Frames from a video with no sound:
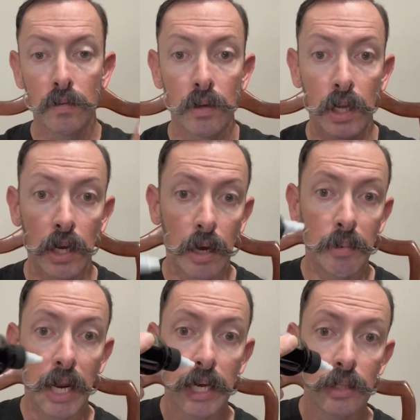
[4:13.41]
And I
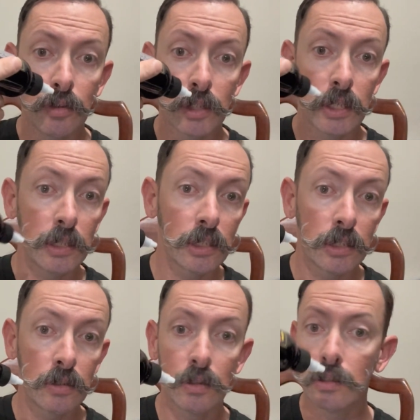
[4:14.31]
mean, I can use it and just
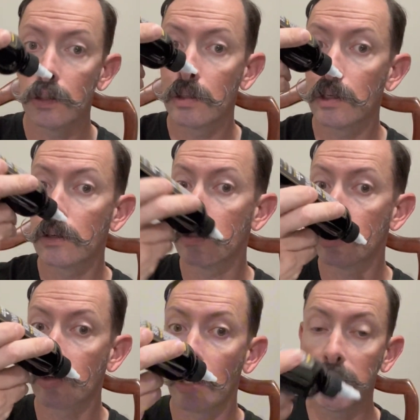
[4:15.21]
literally
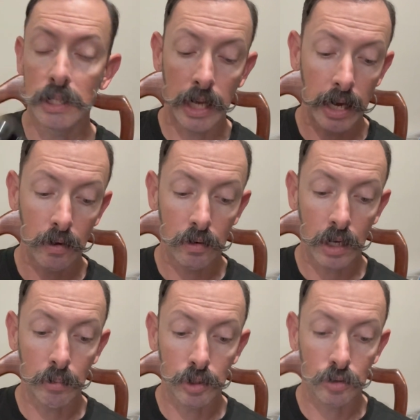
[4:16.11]
drop it down a
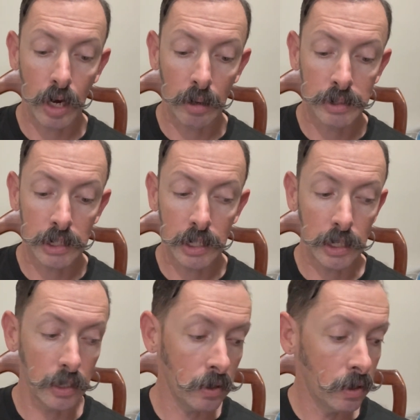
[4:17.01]
couple drops
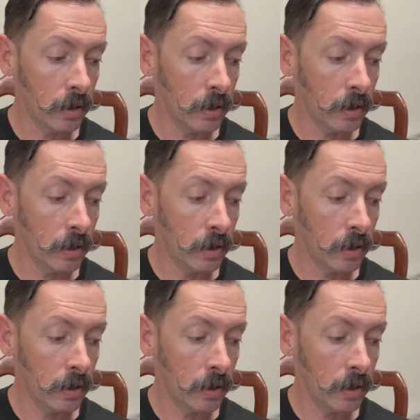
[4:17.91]
in